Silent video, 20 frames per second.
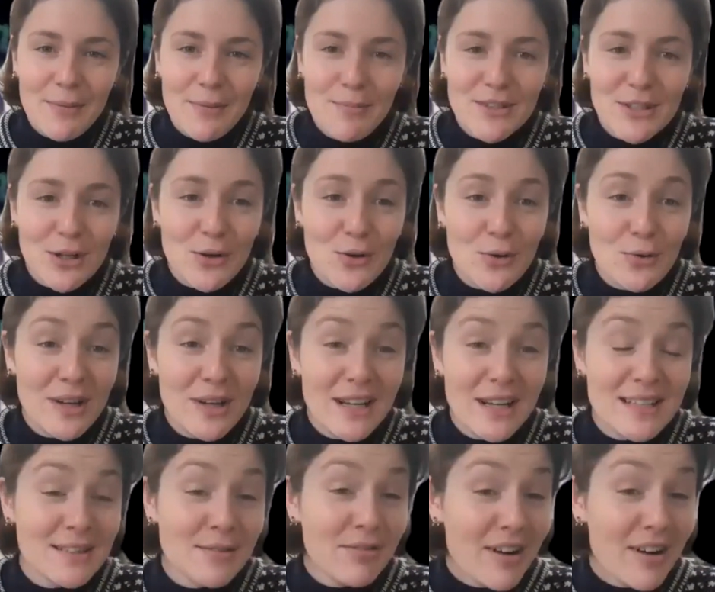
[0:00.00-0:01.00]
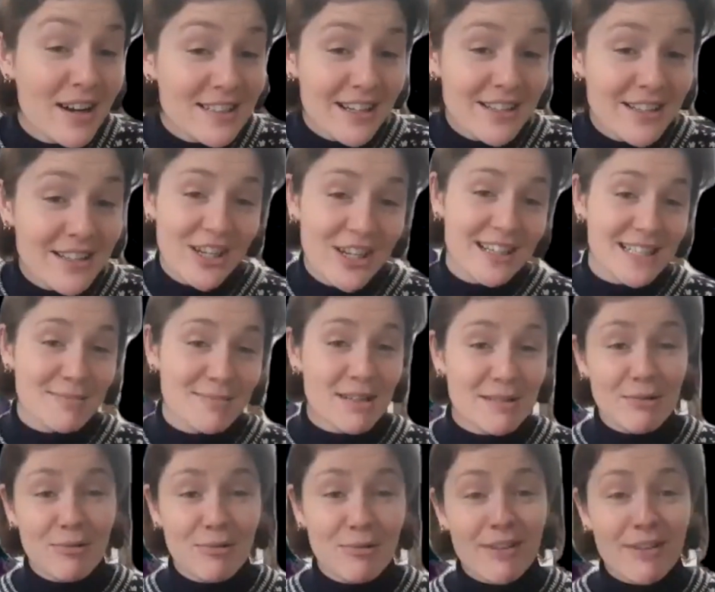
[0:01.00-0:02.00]
So it's a fireside chat. It's
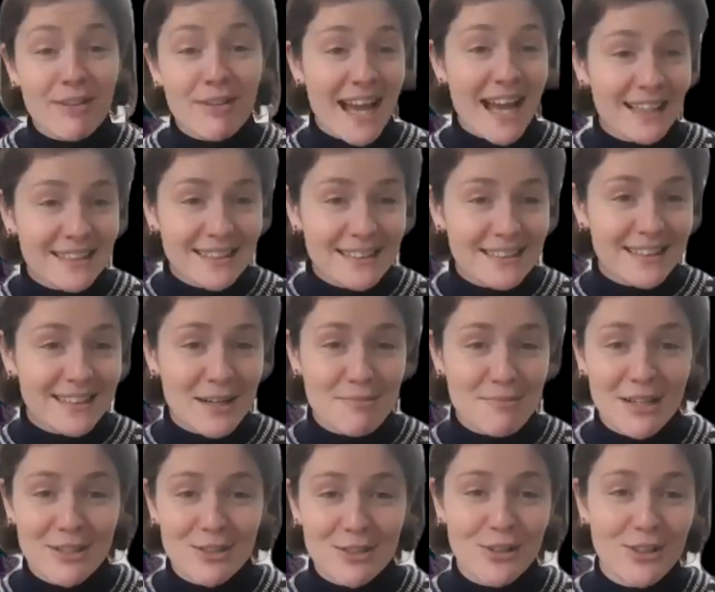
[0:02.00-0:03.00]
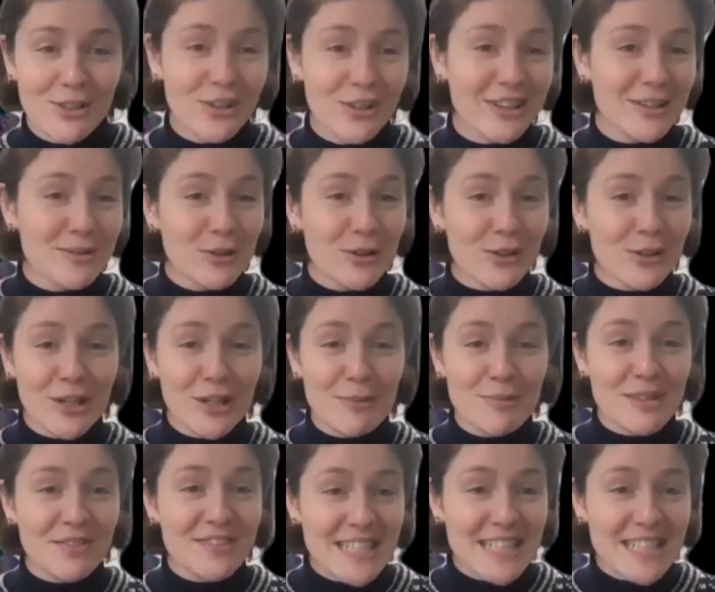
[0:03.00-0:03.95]
meant to be quite relaxed. Make sure you got your cups of